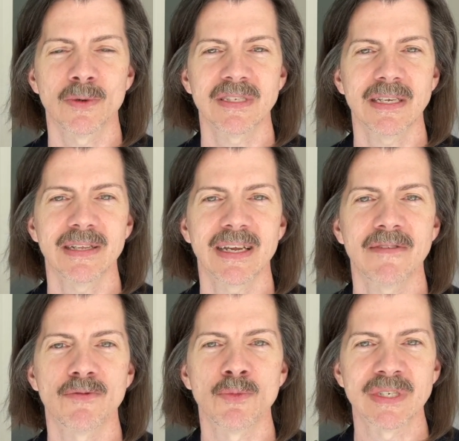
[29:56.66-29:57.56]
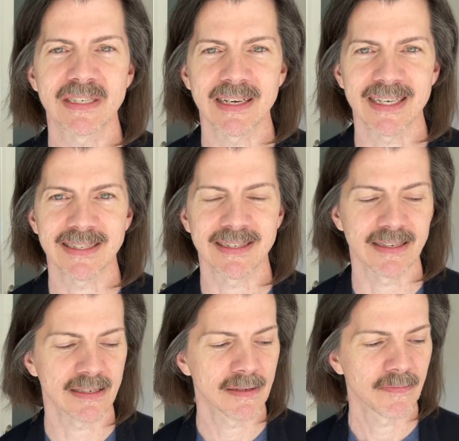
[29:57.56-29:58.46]
I sound like I'm from
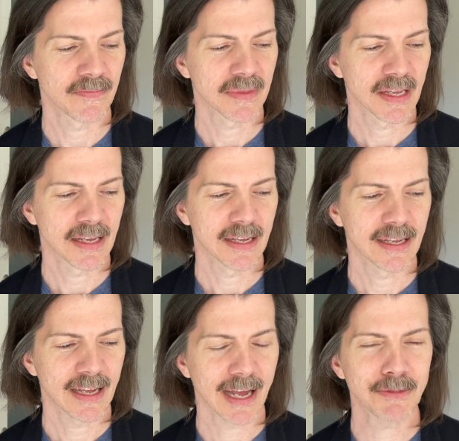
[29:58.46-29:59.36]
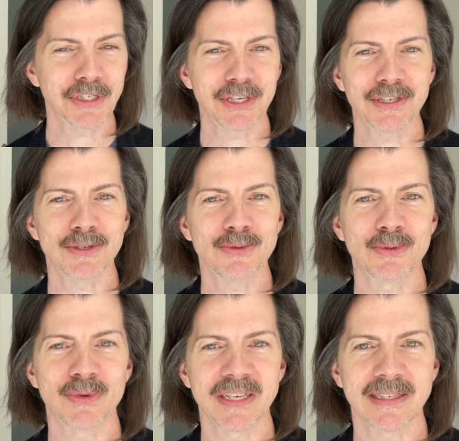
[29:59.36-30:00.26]
Wisconsin. I'm just going to do the
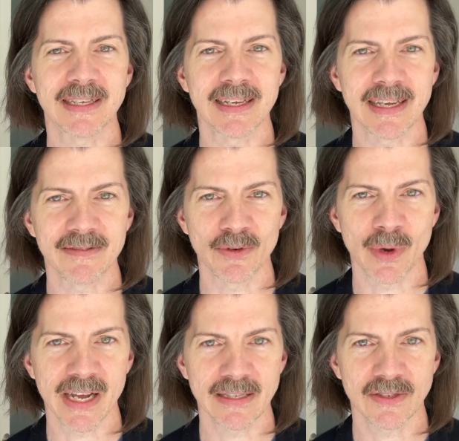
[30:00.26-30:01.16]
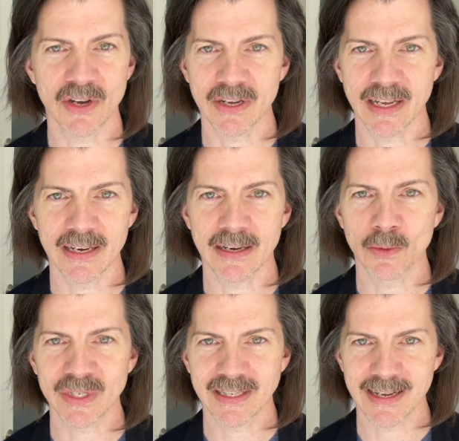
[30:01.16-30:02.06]
rest of the giveaways talking in a
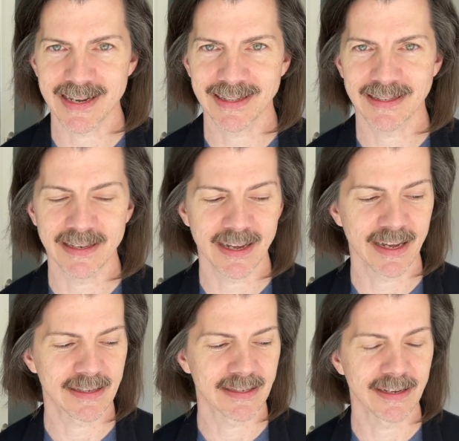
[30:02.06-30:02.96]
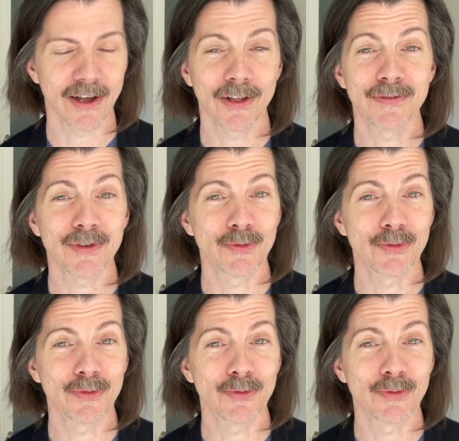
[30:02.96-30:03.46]
Wisconsin accent. All of you